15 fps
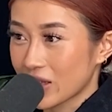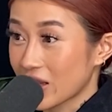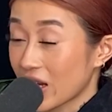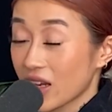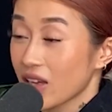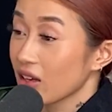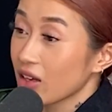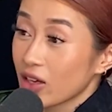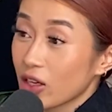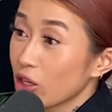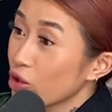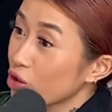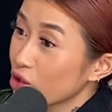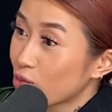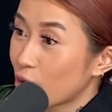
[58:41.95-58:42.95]
Like
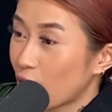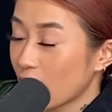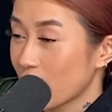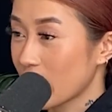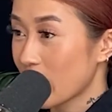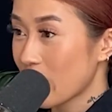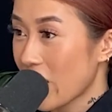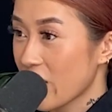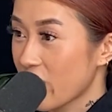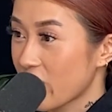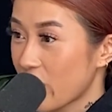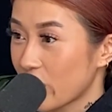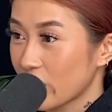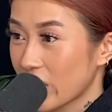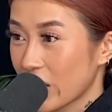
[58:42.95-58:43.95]
he was blowing up my
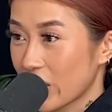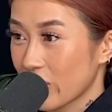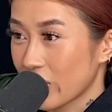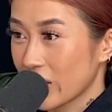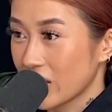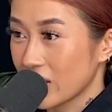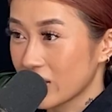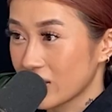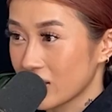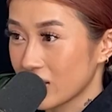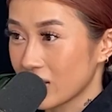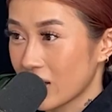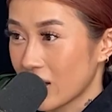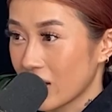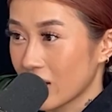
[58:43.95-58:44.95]
phone like crazy. Like, I